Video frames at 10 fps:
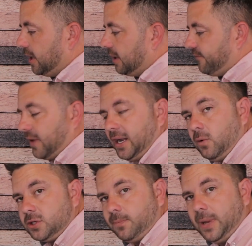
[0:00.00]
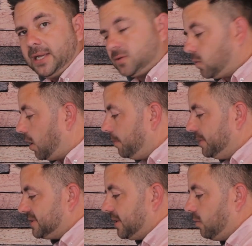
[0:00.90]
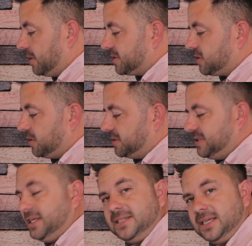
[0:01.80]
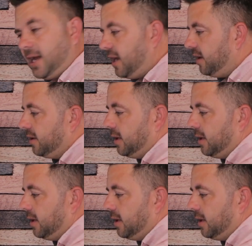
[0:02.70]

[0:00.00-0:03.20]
Find out what your bank's requirements. They want a certain DTI